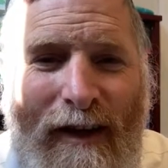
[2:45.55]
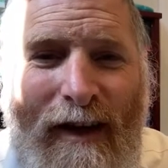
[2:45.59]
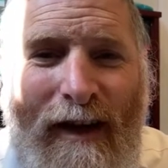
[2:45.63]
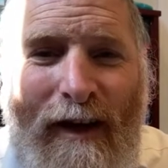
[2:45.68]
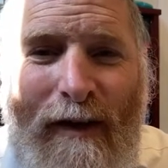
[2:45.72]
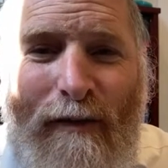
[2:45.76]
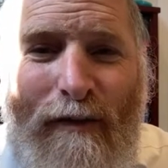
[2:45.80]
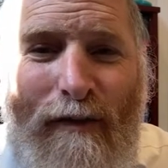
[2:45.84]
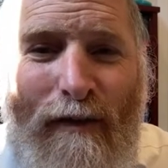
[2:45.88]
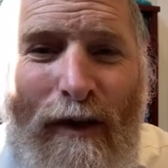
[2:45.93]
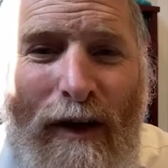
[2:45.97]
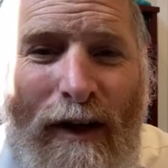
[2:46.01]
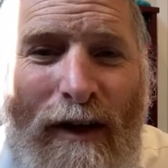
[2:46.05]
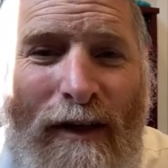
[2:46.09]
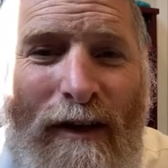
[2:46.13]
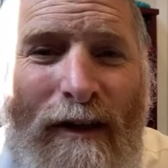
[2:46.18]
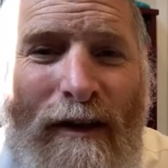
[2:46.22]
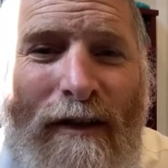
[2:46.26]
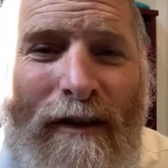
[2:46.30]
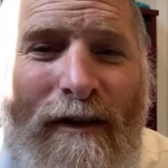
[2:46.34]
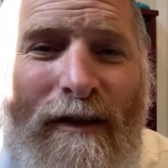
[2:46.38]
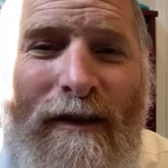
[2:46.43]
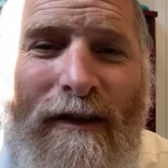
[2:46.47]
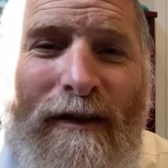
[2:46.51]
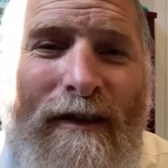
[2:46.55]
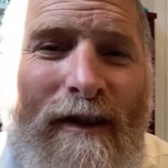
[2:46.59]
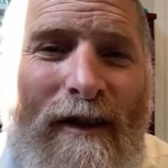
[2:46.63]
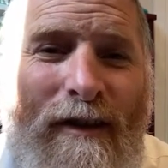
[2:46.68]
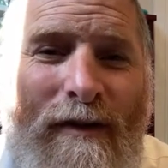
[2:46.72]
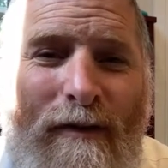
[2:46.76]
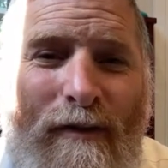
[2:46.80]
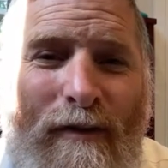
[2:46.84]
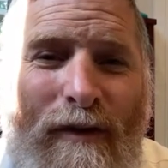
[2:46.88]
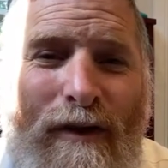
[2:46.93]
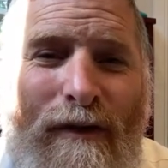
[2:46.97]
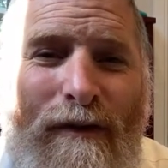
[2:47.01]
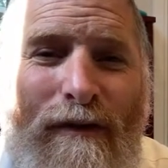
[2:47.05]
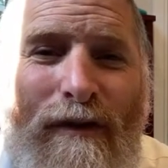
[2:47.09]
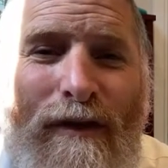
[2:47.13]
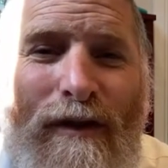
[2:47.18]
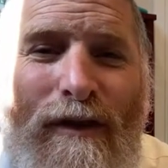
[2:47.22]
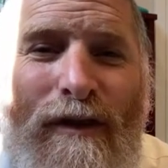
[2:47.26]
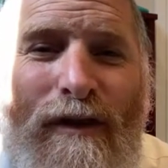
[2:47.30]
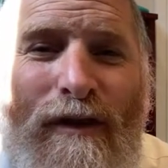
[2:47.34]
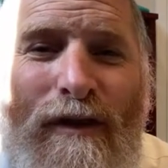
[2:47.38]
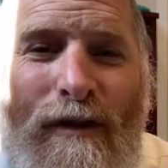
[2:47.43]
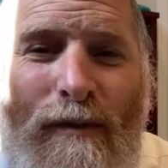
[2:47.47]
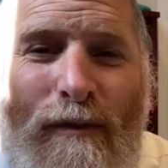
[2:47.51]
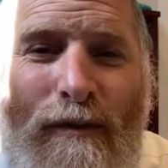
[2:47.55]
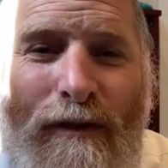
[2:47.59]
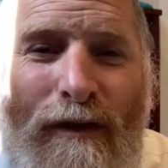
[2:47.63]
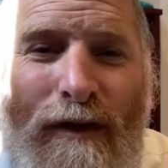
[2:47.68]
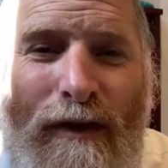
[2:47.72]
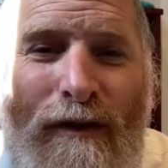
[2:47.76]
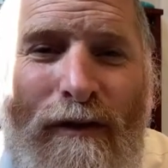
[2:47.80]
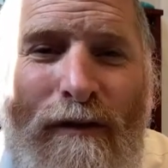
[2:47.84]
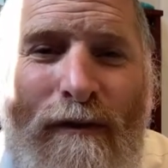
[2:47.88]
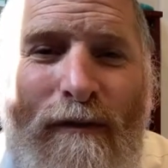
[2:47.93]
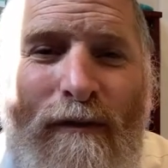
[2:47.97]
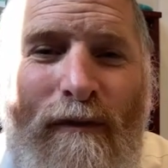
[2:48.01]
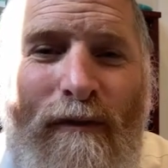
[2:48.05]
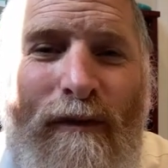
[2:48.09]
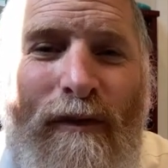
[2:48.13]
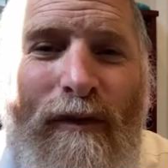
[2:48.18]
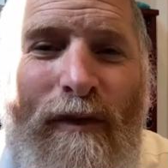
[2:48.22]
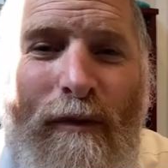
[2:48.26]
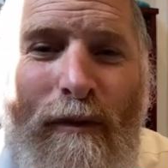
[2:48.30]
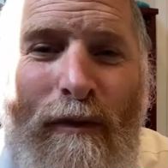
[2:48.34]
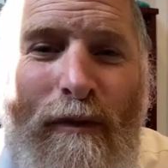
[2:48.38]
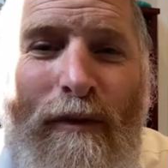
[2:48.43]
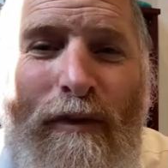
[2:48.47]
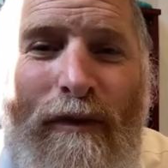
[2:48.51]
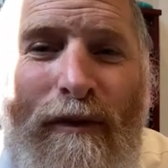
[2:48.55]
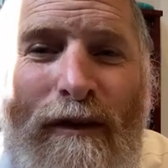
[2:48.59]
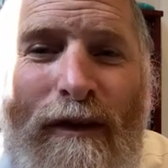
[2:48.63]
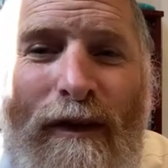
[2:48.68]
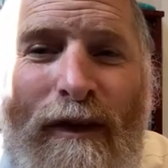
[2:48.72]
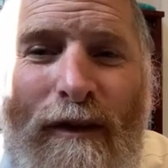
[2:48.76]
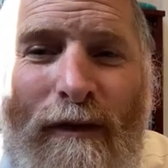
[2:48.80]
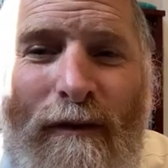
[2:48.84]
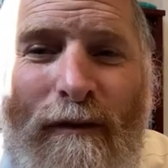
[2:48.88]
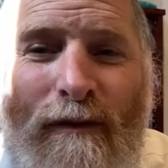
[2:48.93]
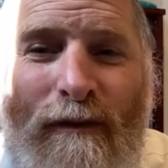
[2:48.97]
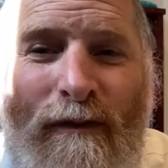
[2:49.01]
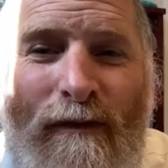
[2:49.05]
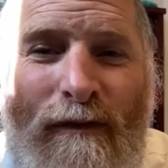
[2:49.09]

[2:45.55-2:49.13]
And right then and then, when he finishes prayer, someone pulls out.